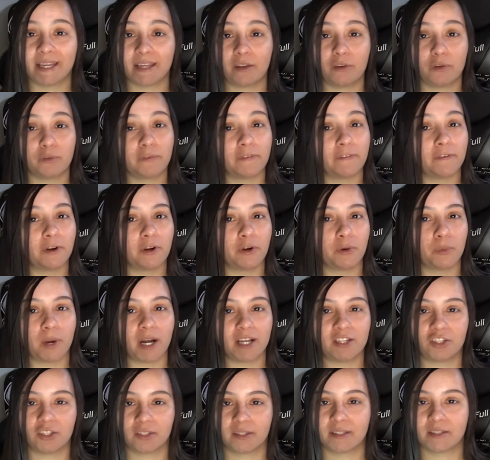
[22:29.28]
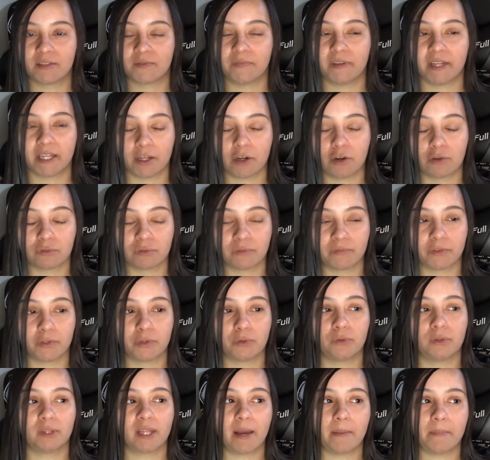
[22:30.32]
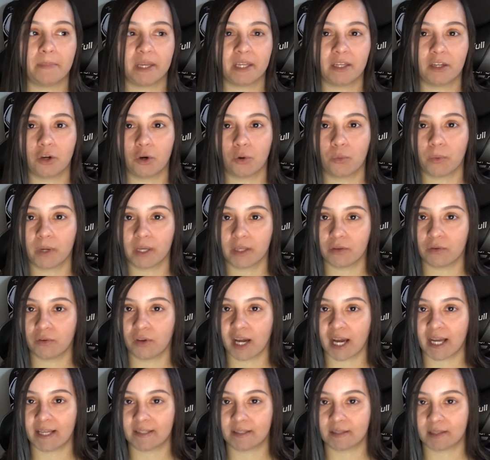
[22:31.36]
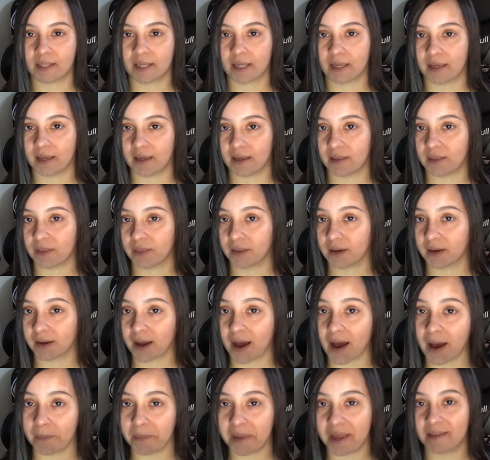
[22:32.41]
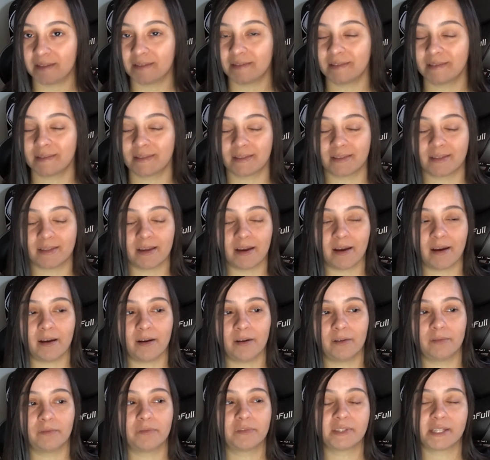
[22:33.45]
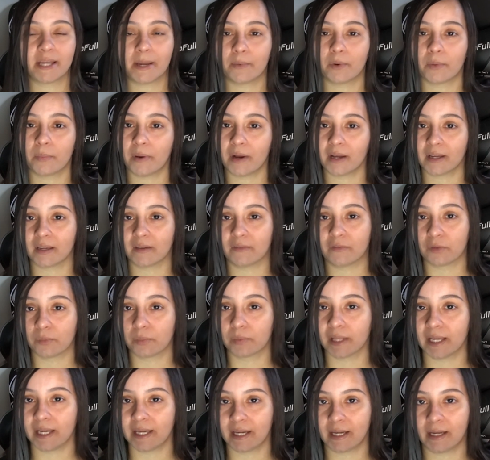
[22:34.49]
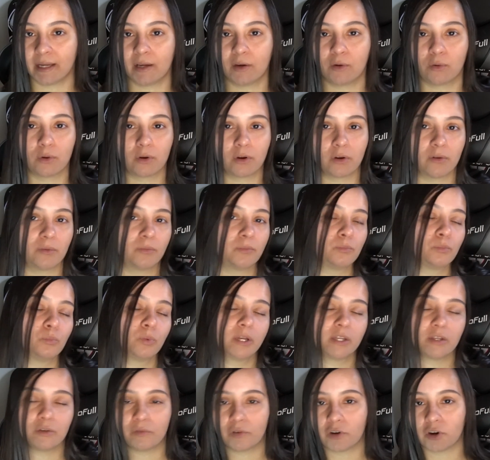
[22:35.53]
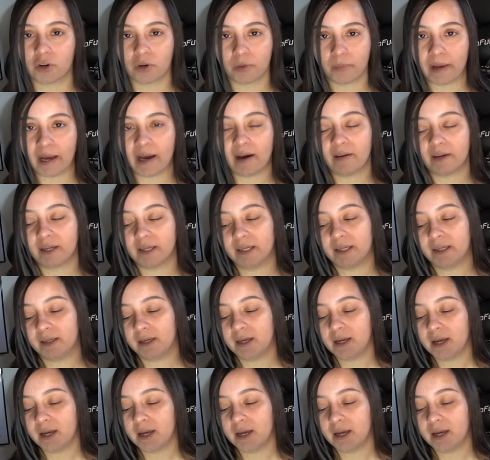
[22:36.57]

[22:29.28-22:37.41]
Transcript: Thank you for watching this video review. Let me know what you guys think in the comments of Cyberpunk if you played it or what you've heard about it.